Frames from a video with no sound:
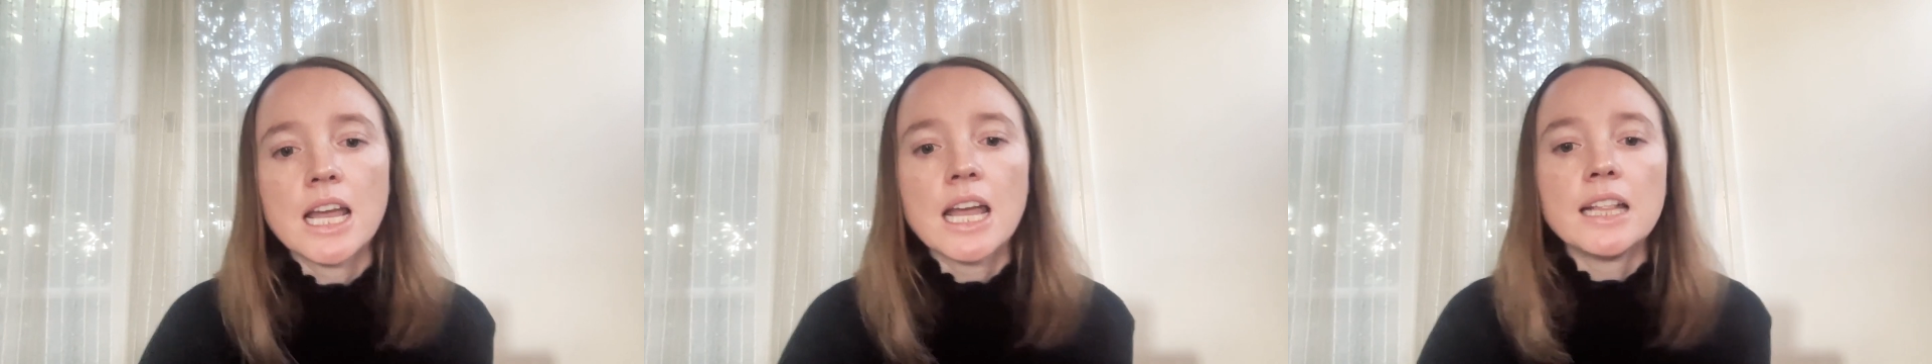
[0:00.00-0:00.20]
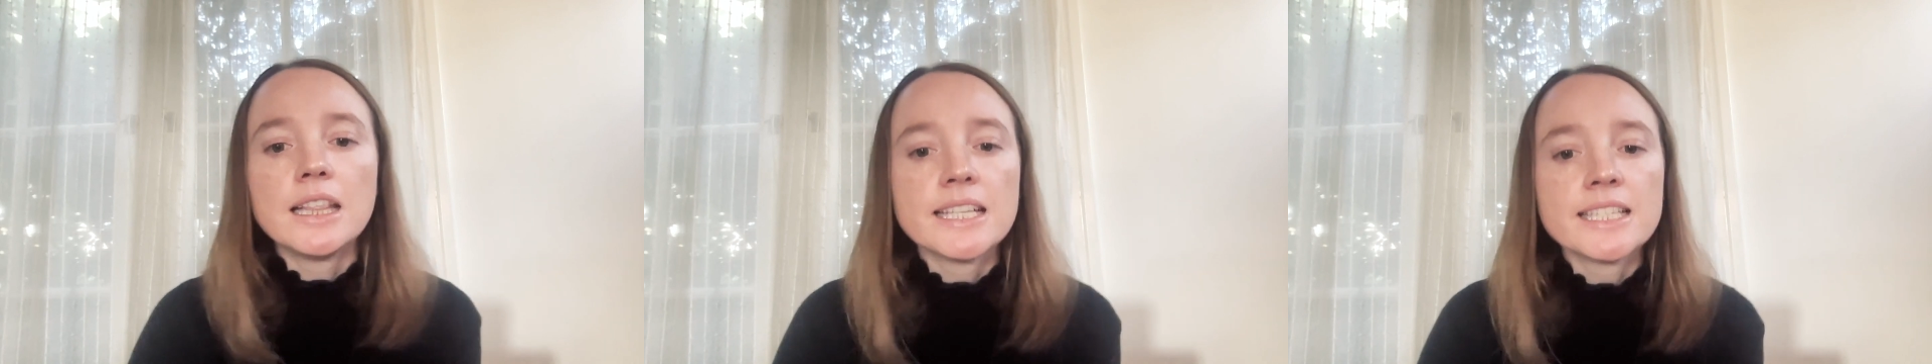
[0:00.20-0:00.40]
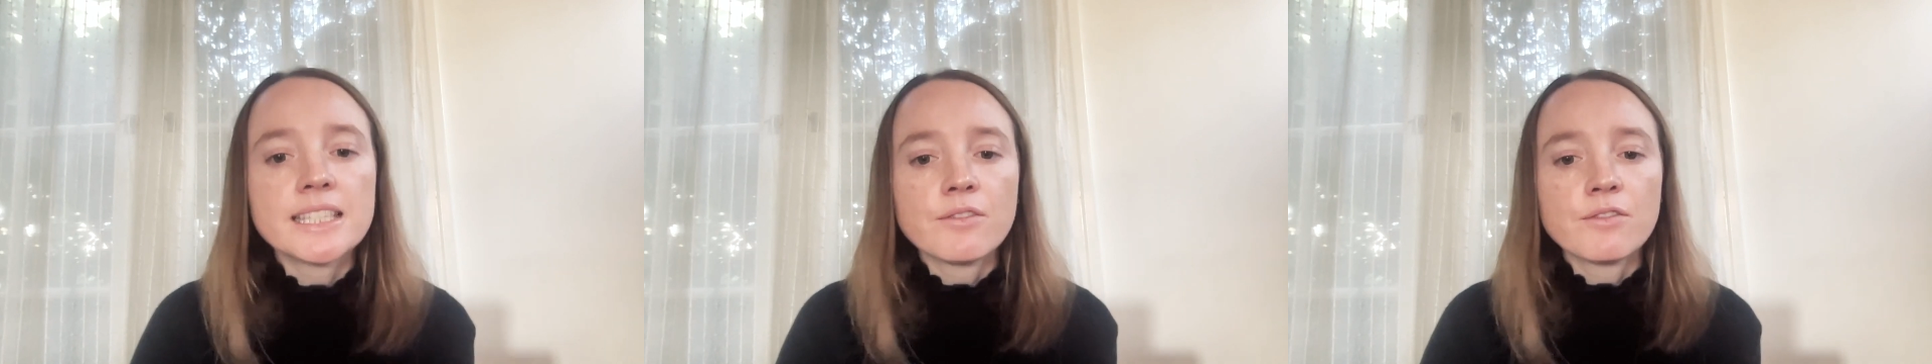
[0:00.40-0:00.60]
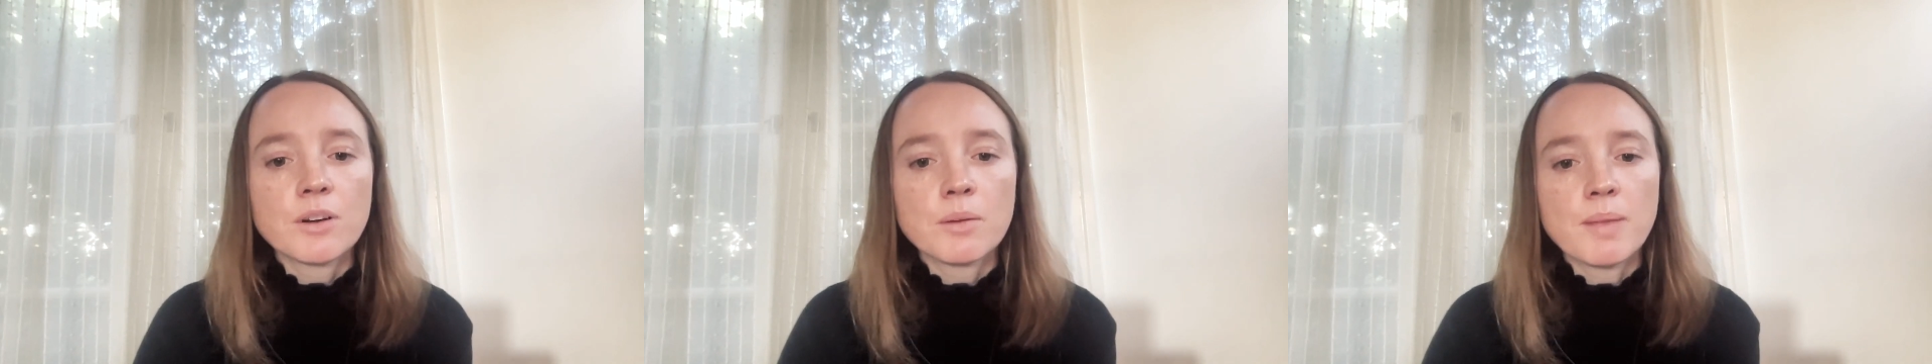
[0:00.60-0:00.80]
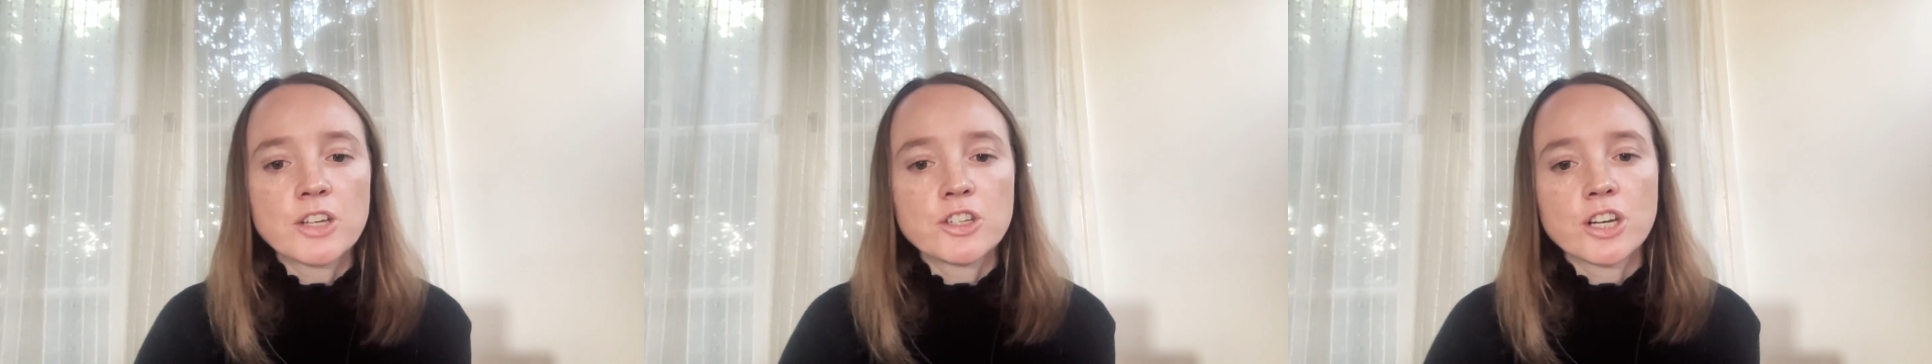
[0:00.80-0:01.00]
This
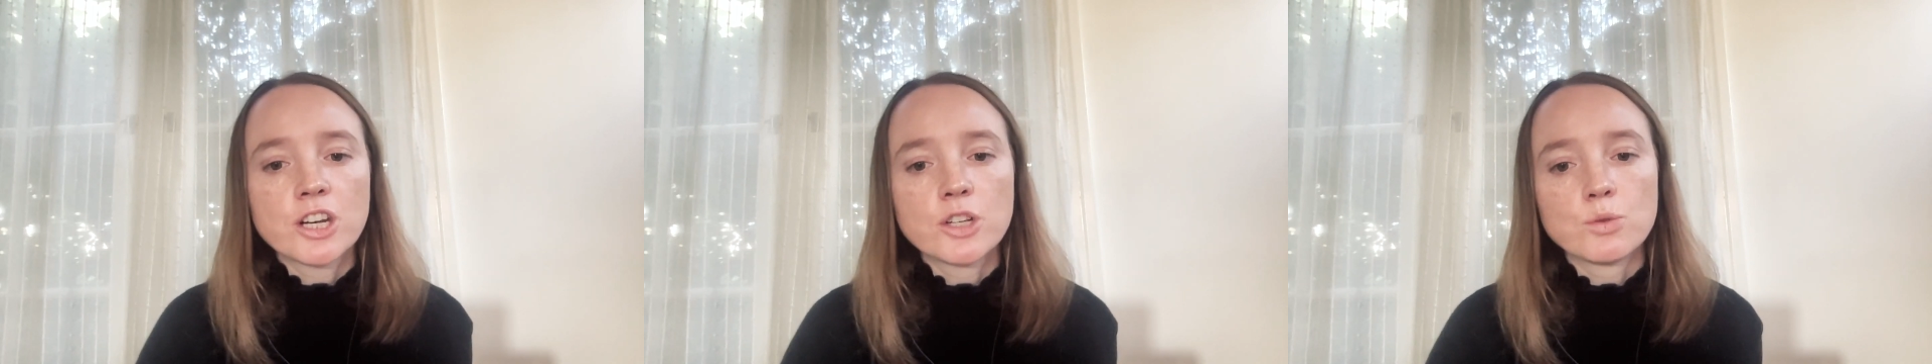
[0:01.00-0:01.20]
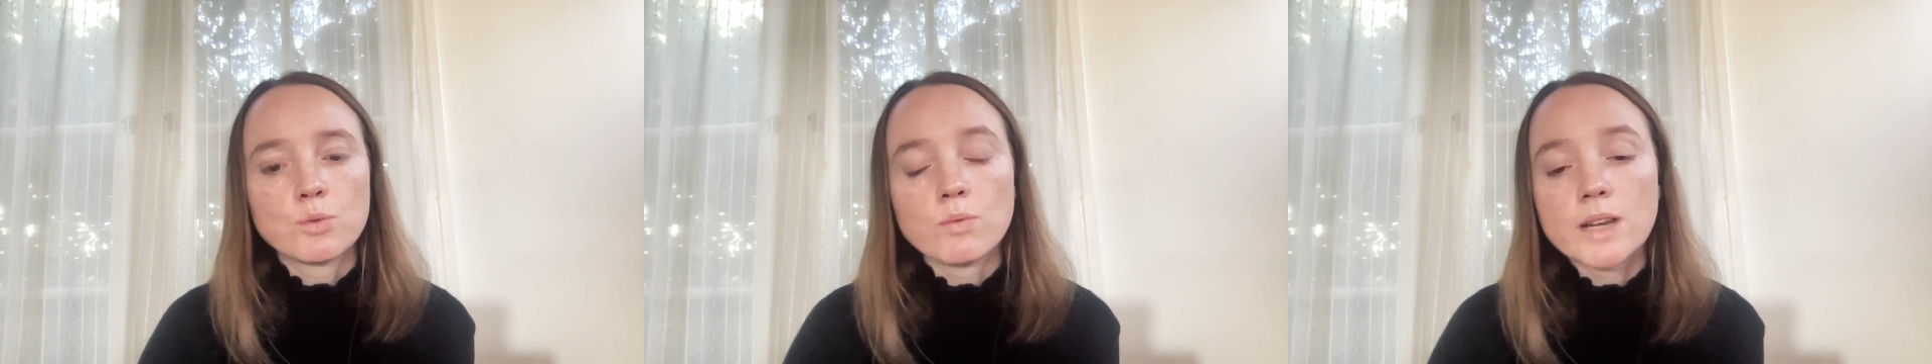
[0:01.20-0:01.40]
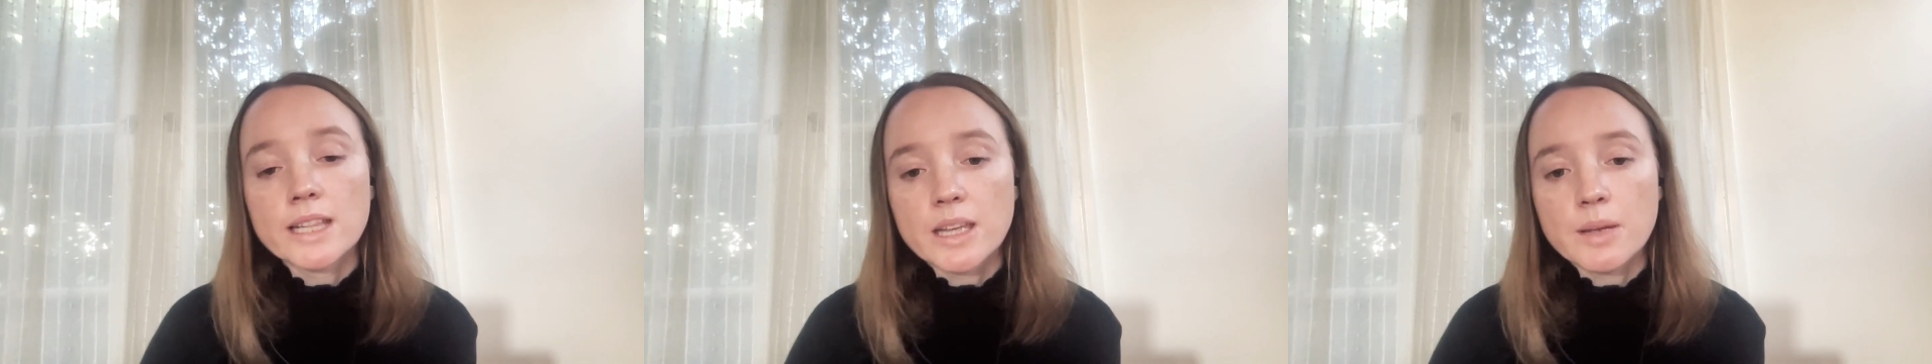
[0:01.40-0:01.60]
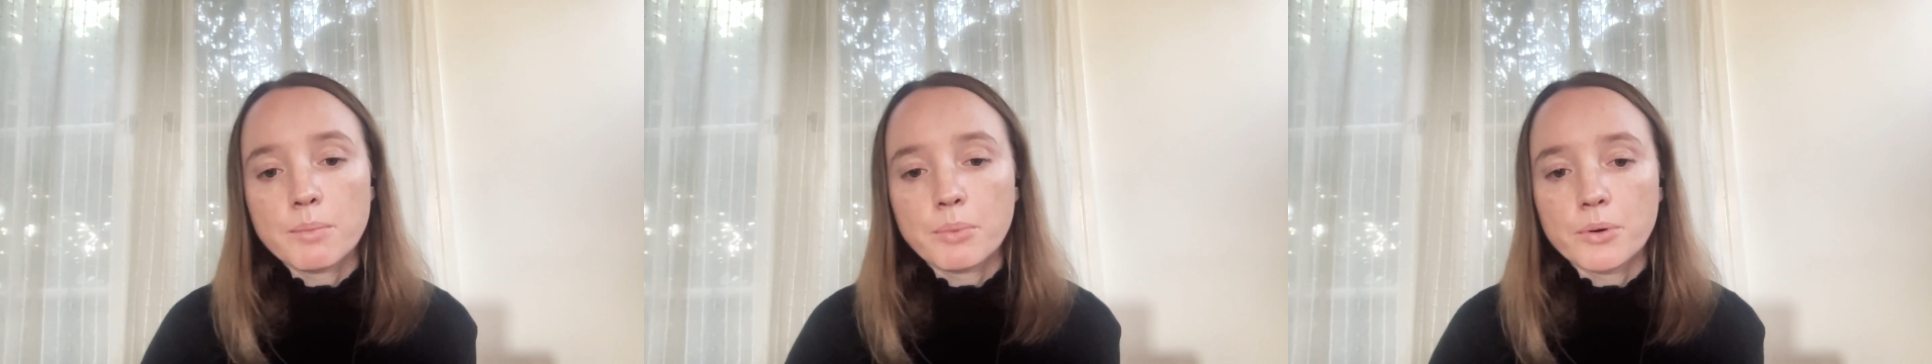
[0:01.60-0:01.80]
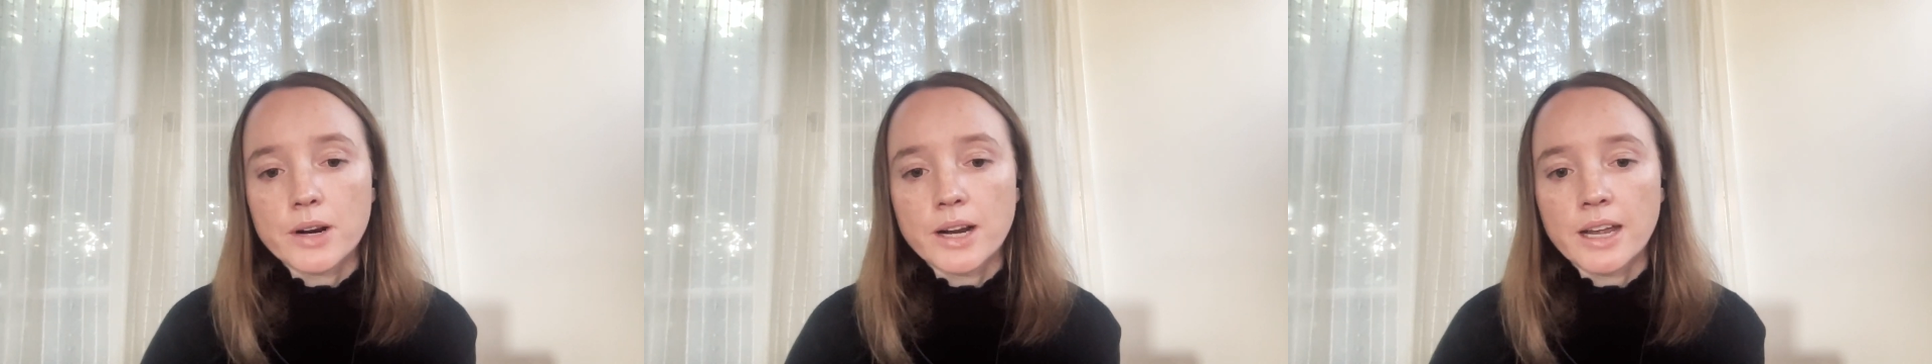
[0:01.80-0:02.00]
information is really
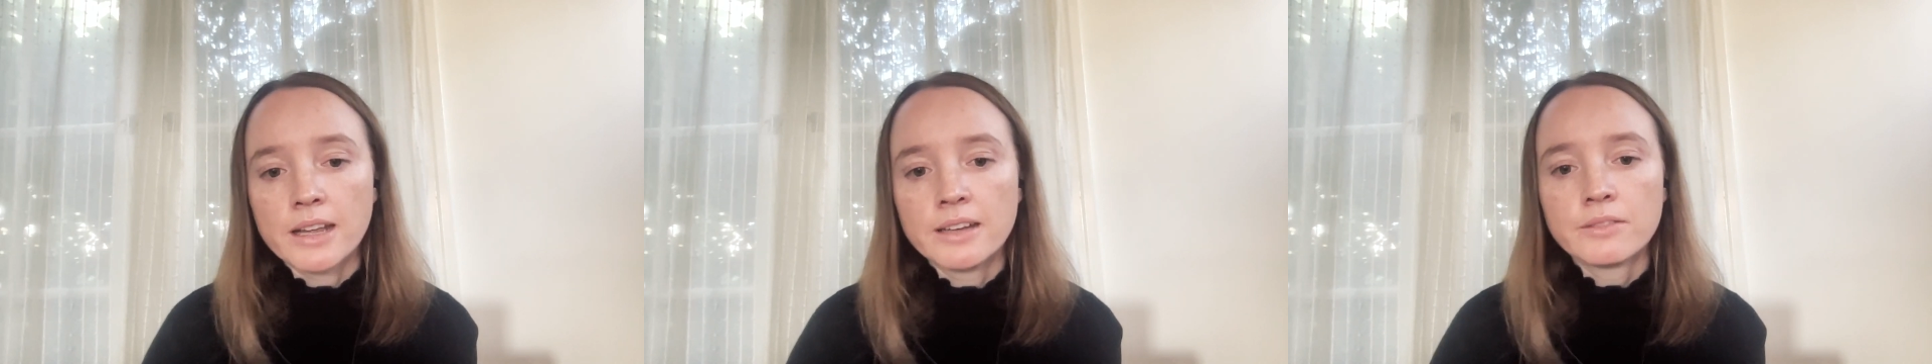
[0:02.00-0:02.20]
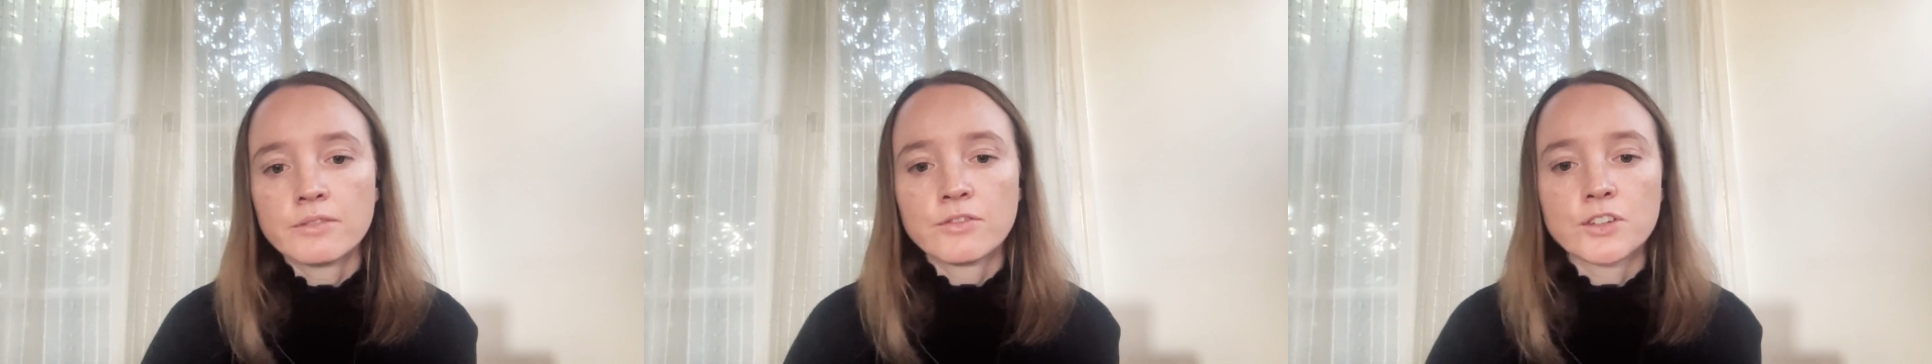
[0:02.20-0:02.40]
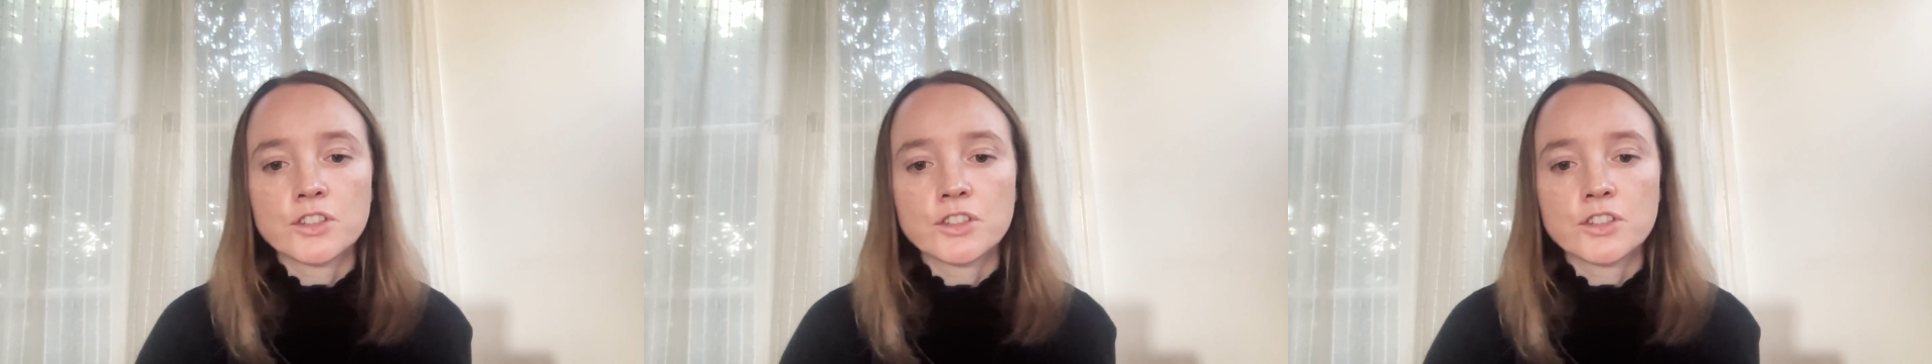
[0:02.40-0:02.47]
important